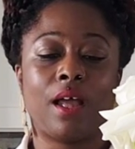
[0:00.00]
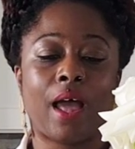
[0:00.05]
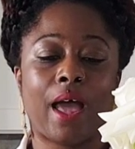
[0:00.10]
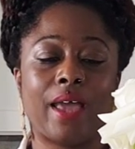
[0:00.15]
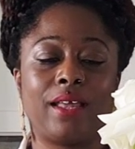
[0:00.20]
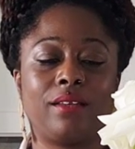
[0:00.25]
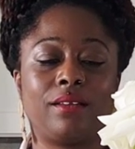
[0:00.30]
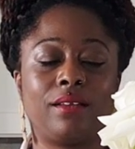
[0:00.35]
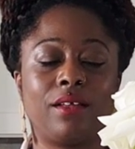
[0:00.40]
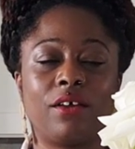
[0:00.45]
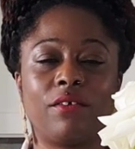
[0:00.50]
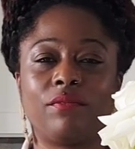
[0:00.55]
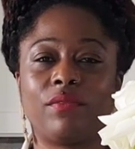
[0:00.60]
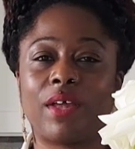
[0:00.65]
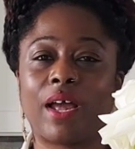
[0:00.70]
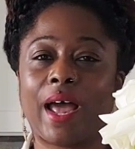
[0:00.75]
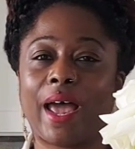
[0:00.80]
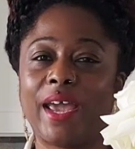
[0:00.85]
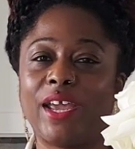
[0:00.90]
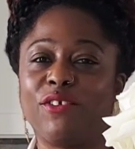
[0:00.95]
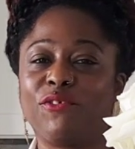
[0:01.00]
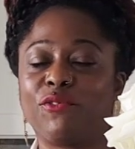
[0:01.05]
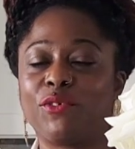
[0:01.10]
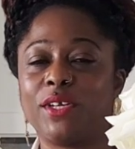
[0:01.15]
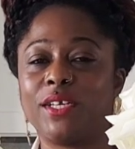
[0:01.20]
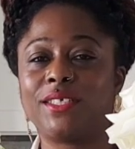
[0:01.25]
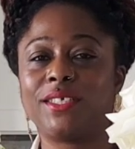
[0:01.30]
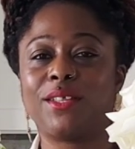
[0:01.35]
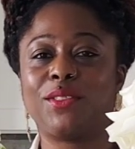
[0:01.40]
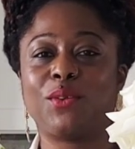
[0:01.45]
I love the
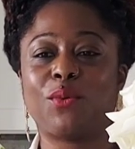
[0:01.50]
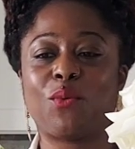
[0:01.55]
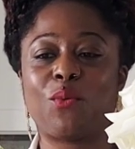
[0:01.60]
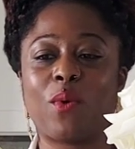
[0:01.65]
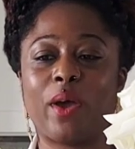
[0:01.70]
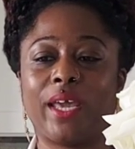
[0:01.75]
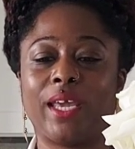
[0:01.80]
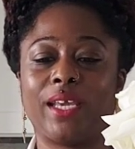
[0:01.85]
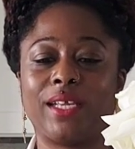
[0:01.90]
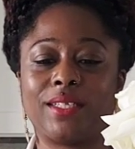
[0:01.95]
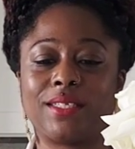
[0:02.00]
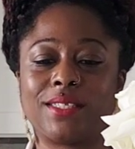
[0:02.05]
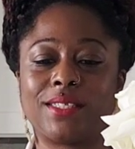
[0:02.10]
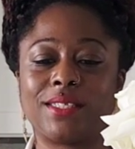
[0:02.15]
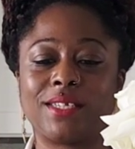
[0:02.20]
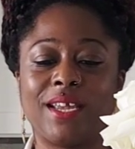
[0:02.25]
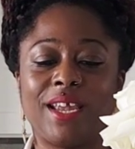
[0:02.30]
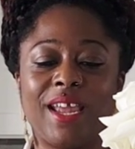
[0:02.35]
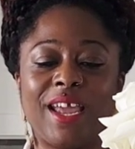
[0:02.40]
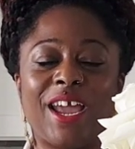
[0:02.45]
ivories and the whites,